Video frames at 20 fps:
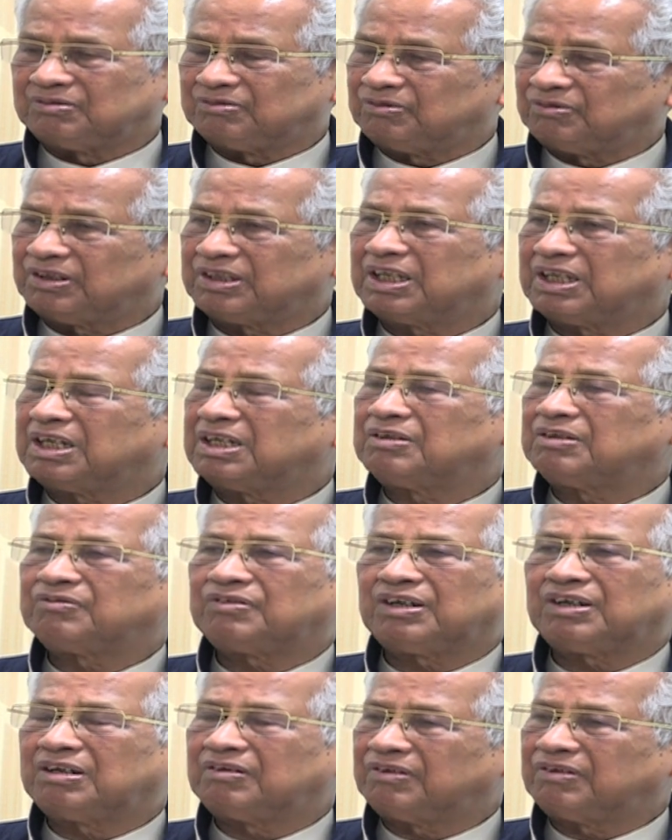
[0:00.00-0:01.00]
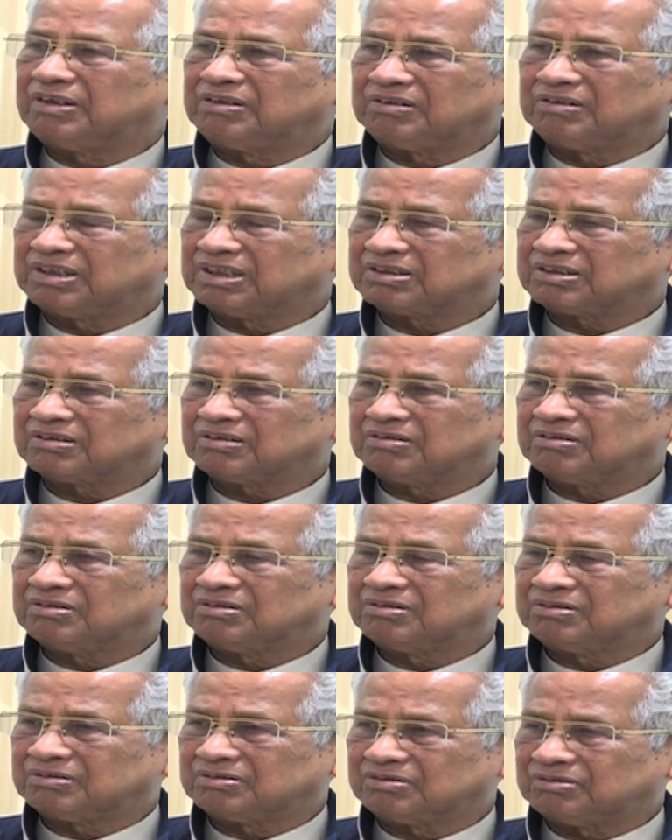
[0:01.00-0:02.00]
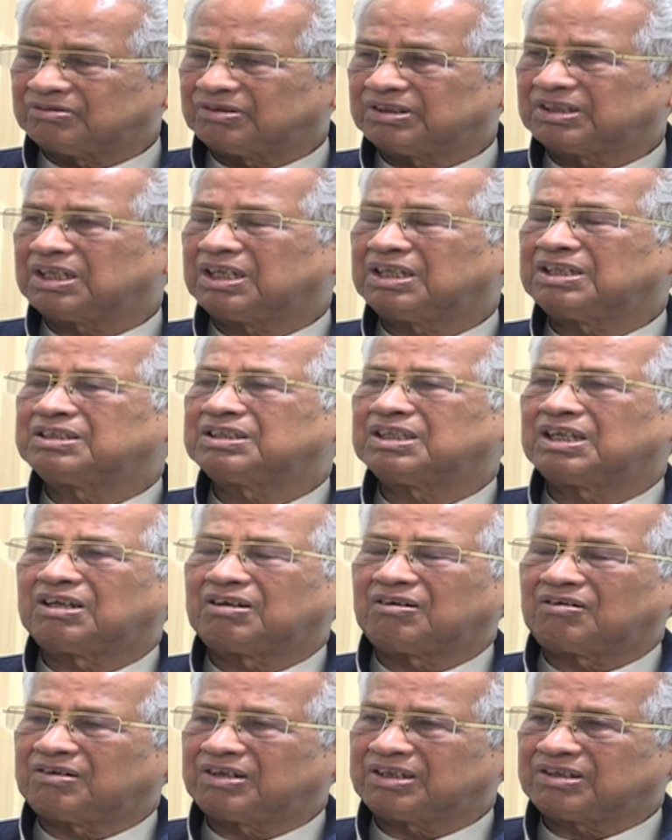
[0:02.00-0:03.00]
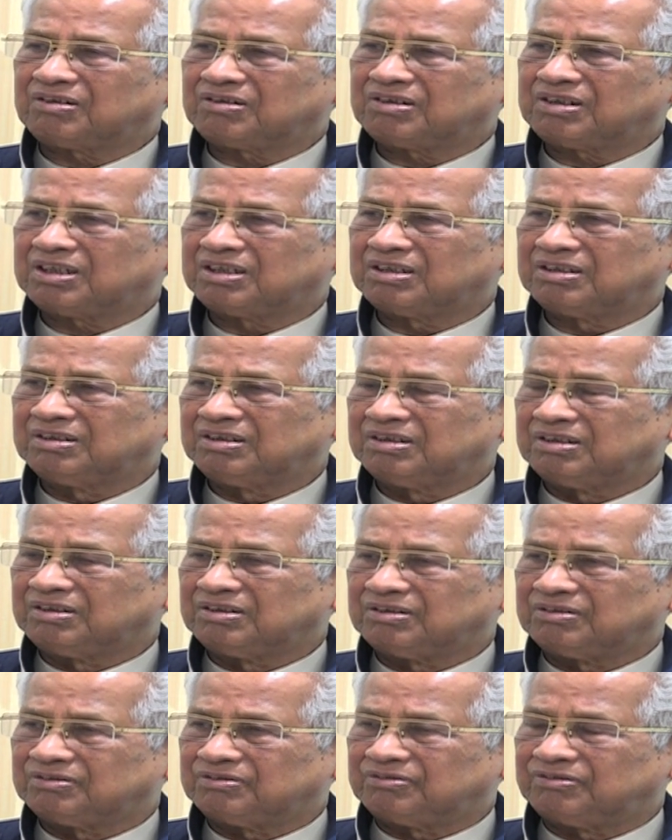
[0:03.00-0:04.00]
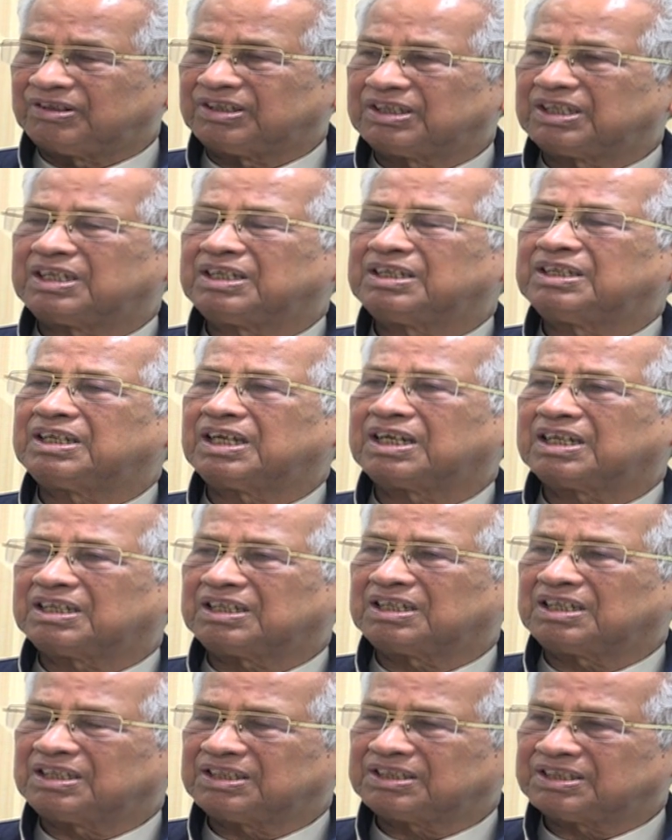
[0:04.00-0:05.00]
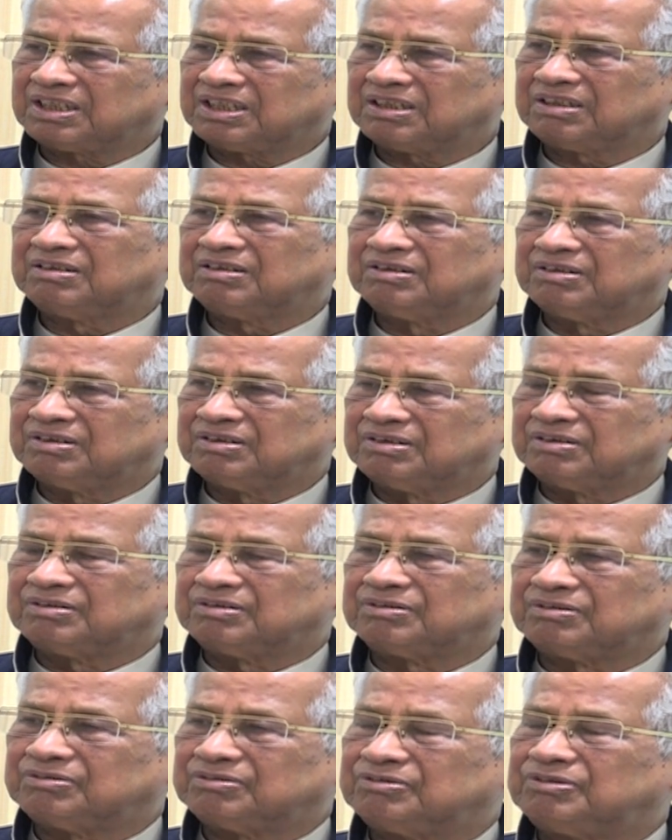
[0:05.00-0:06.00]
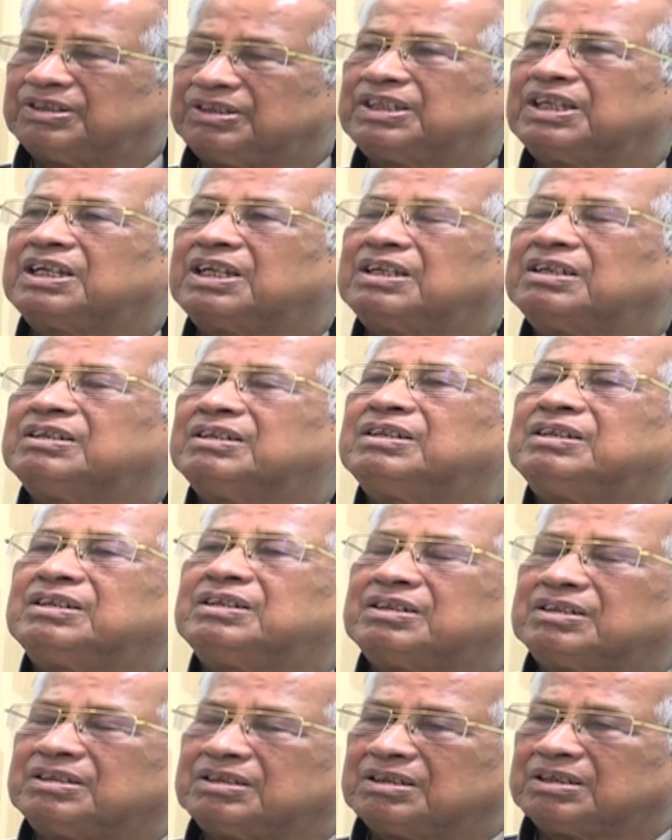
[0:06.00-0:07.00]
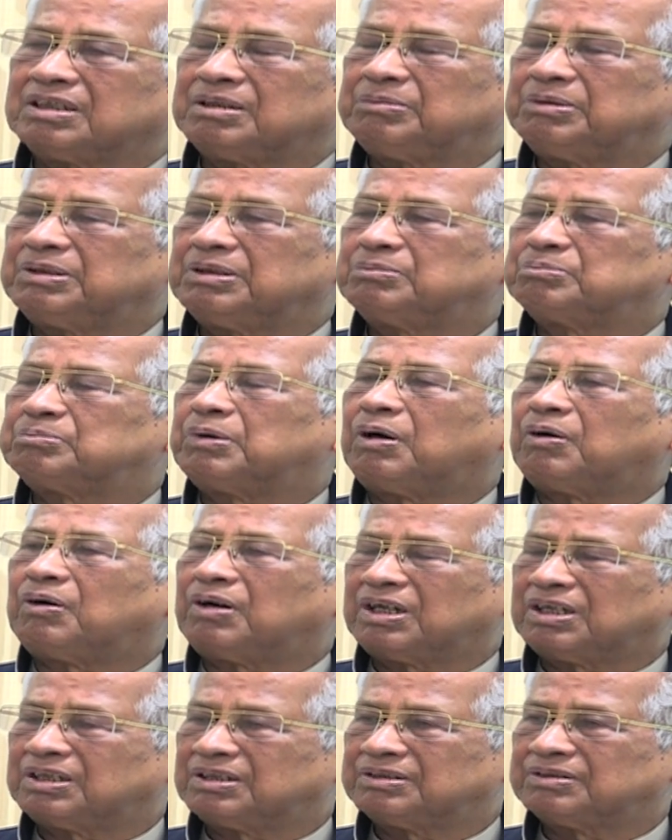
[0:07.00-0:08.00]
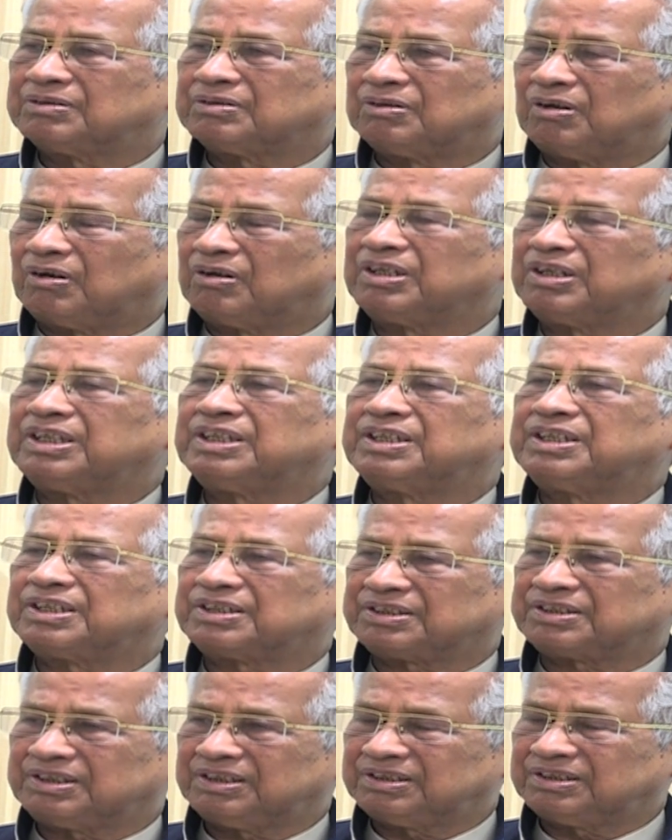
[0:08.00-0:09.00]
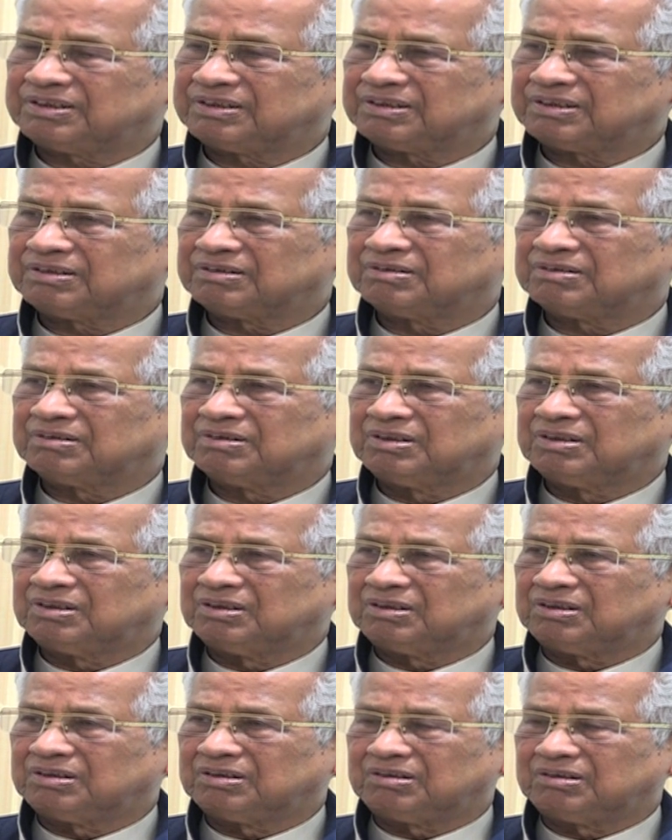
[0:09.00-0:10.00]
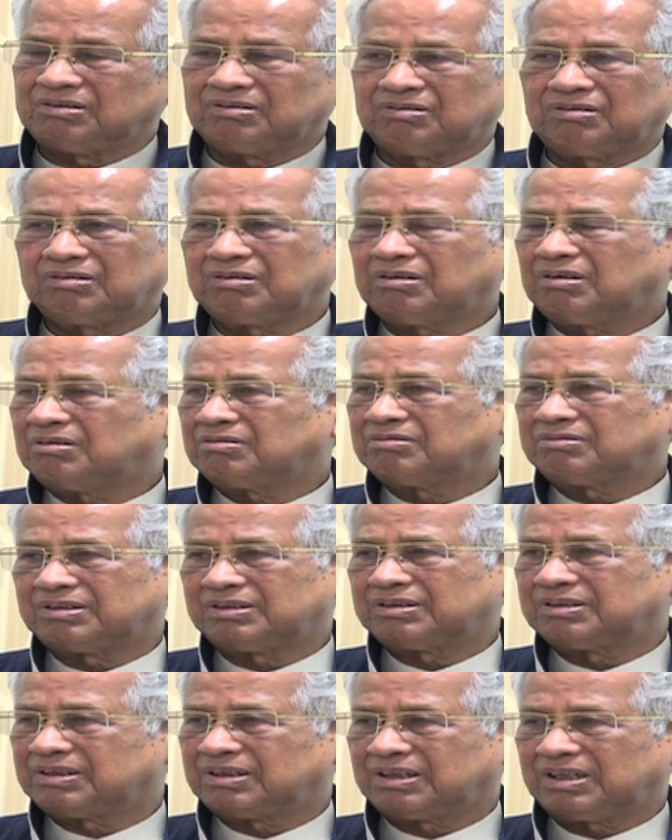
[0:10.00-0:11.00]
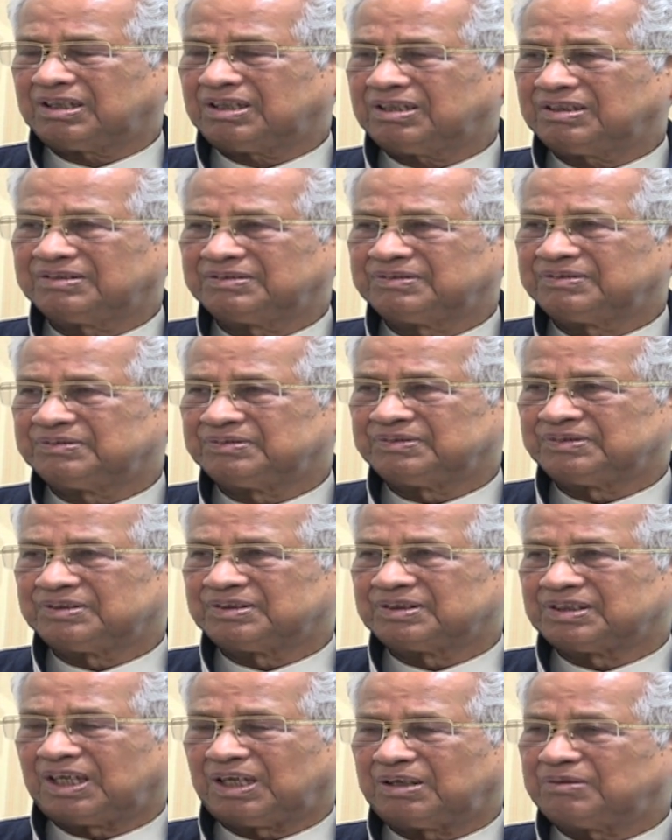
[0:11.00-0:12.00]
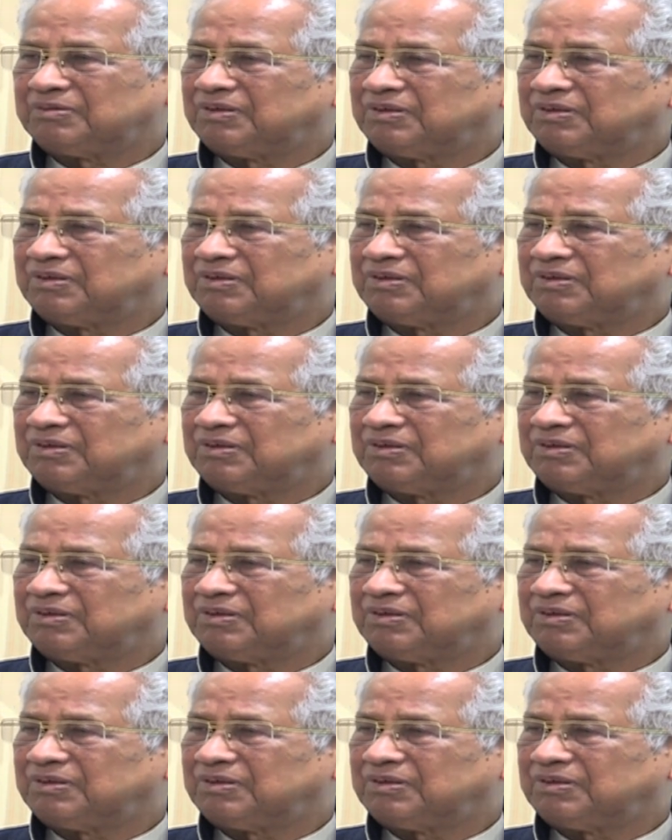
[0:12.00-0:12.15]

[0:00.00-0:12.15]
whether in field of education, whether in the law and order, whether in agriculture, whether even power or industries, no doubt, I